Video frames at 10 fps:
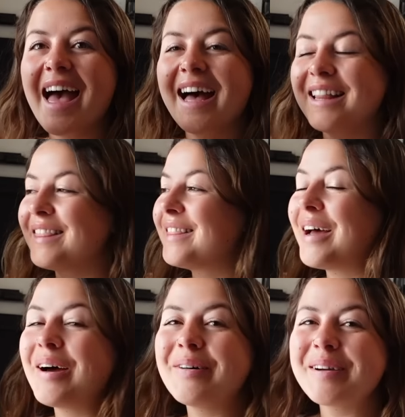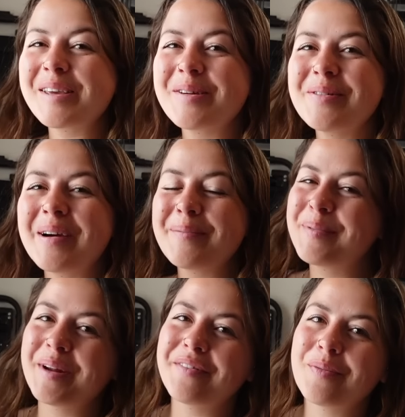Hello, you
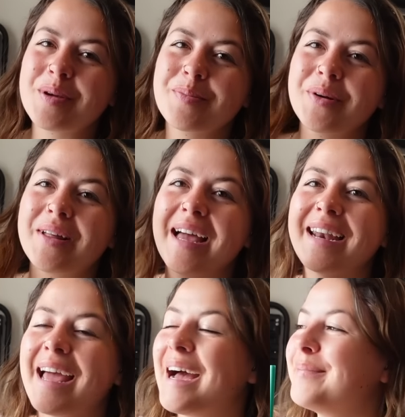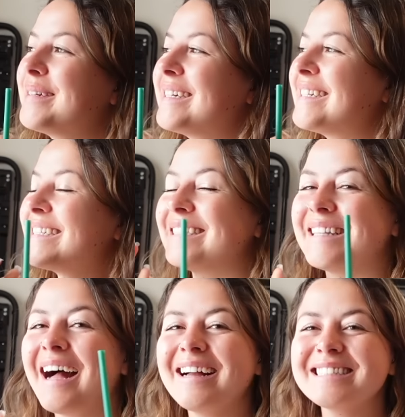beautiful people, and happy
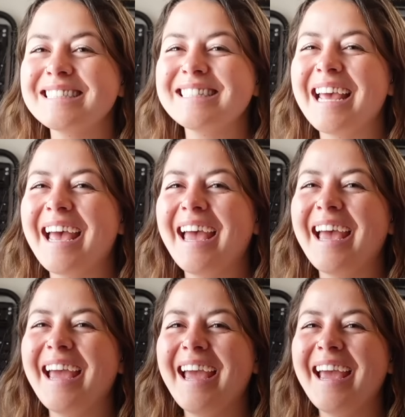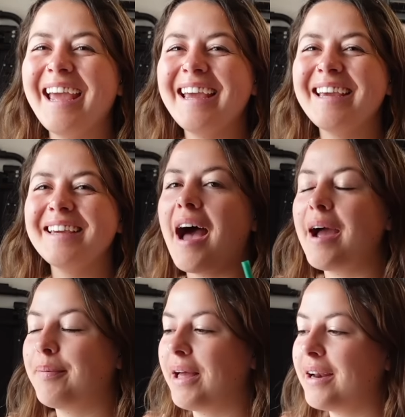launch day.
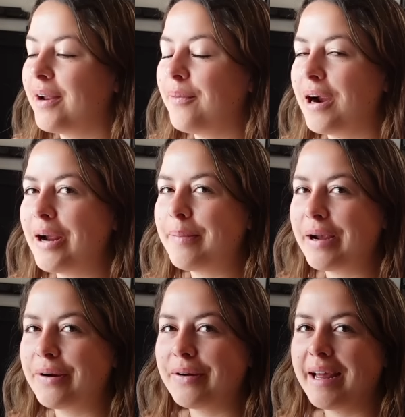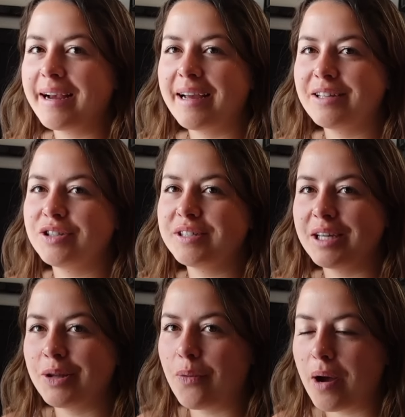I plan on wearing my crew neck. It's just
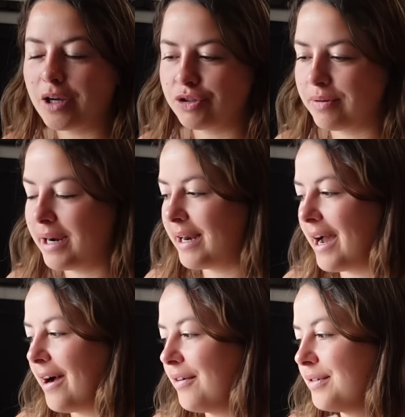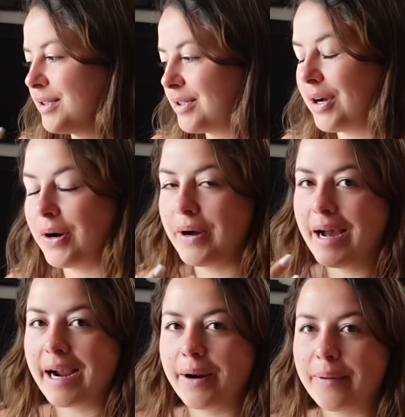in the wash right now, so
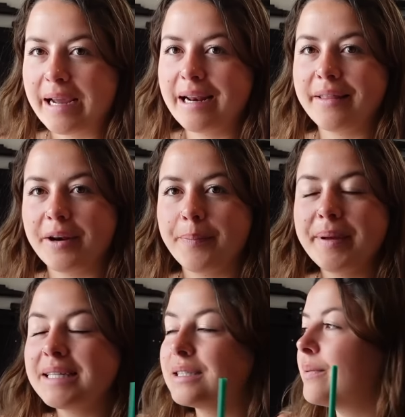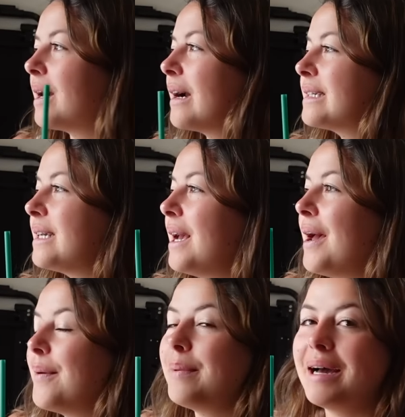I gotta wait a little bit to wear it,
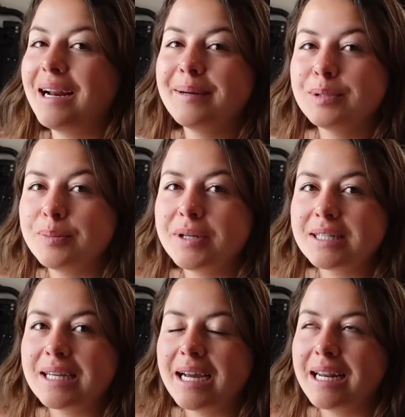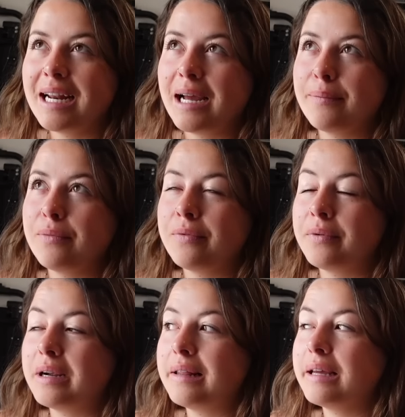but I'm super excited. I'm
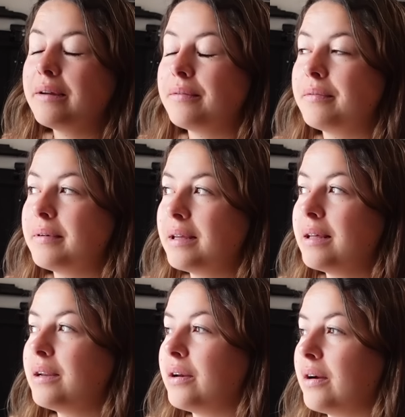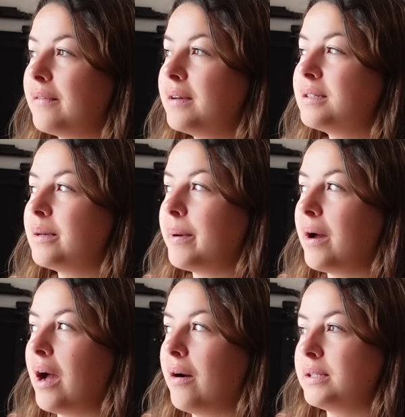really, really nervous
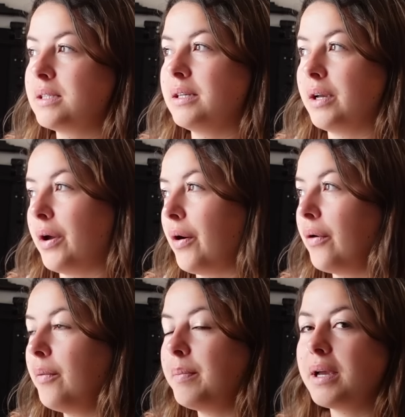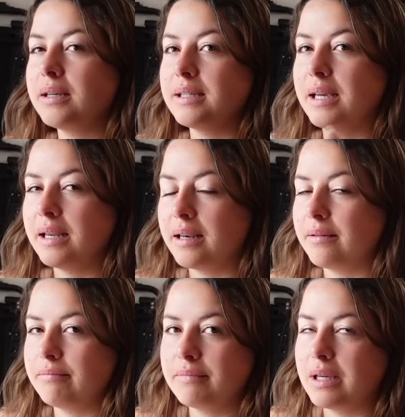about how it's gonna go because it
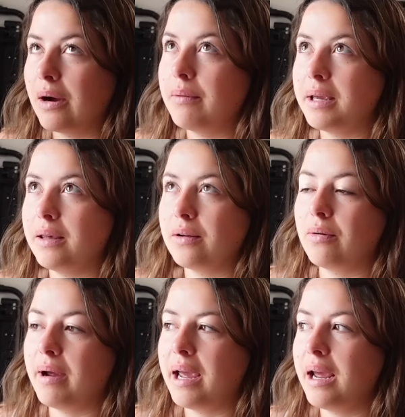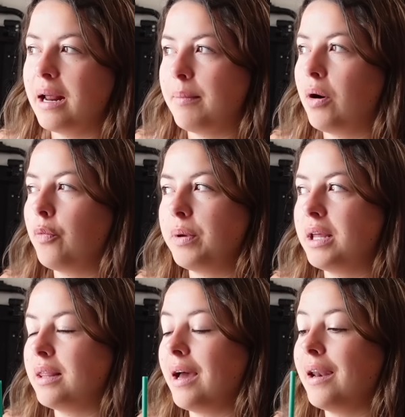can go either way, and I'm
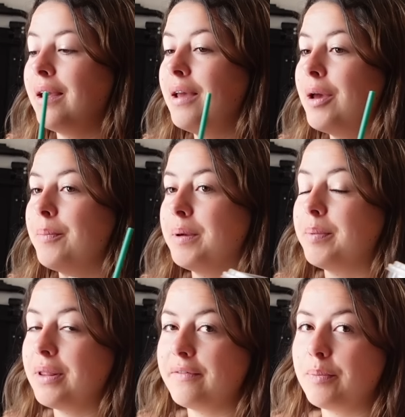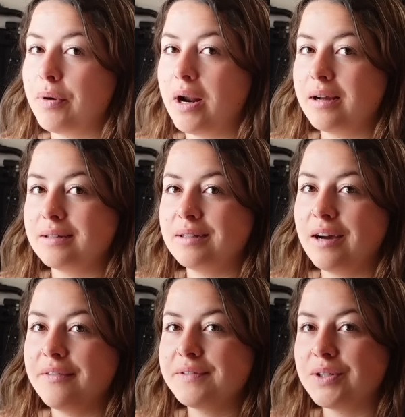hoping that people love the products enough